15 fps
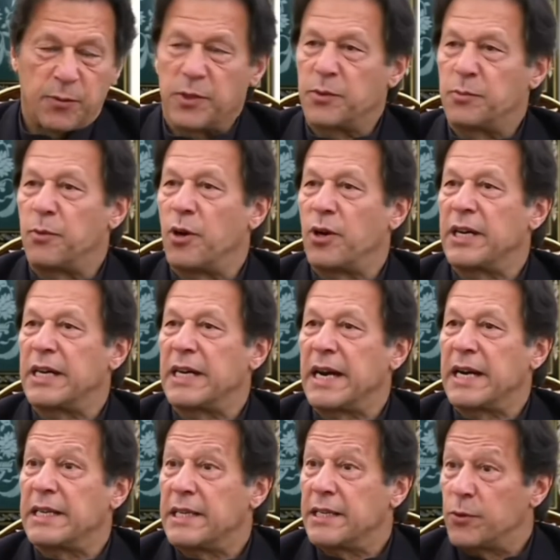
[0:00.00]
was born in
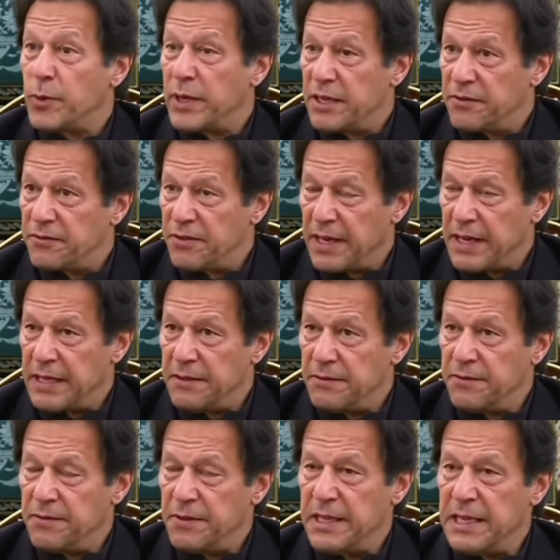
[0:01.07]

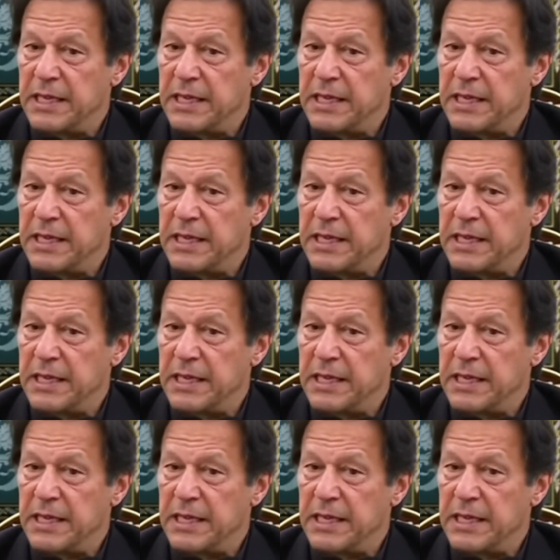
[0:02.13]
1925.